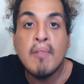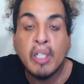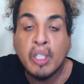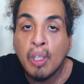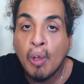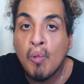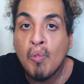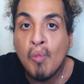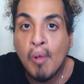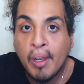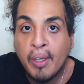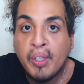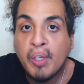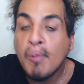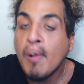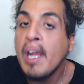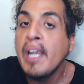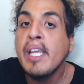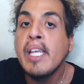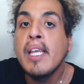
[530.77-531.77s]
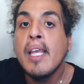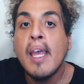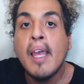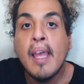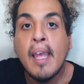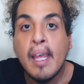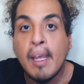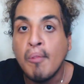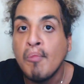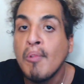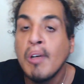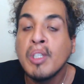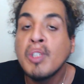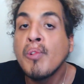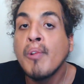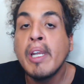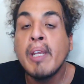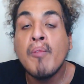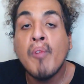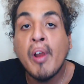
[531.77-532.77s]
episode 120 and
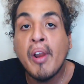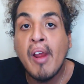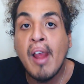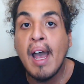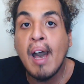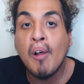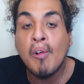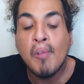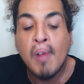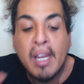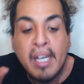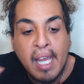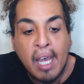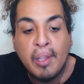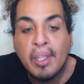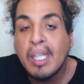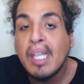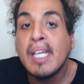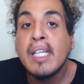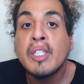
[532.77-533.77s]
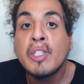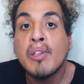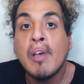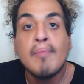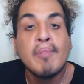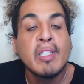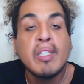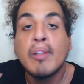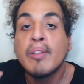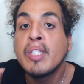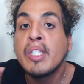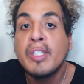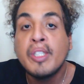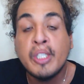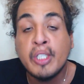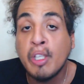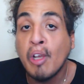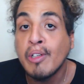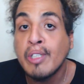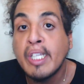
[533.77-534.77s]
121 are out right now, the latest two episodes,
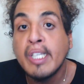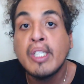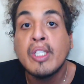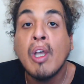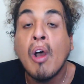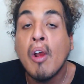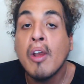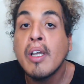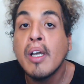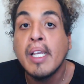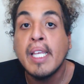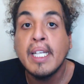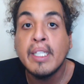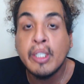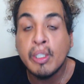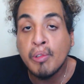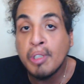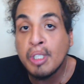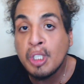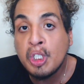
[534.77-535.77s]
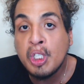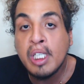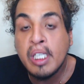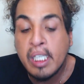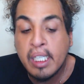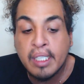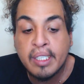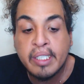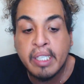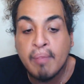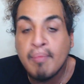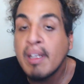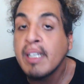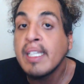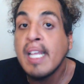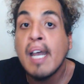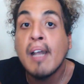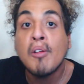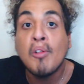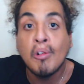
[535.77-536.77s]
and start this arc against Urashiki and stuff
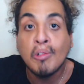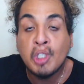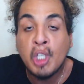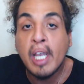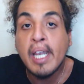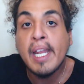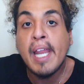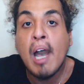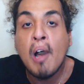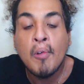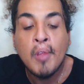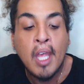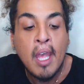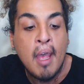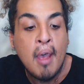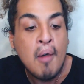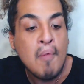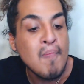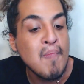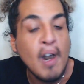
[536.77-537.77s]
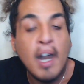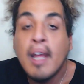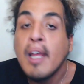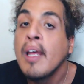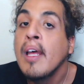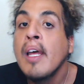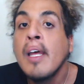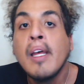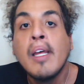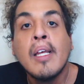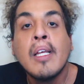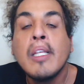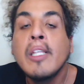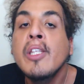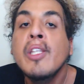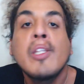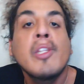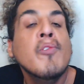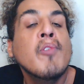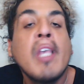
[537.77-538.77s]
like that. Go check it out. But
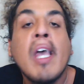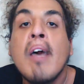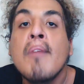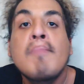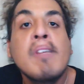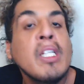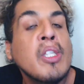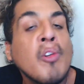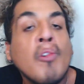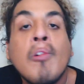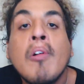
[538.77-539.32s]
you can't be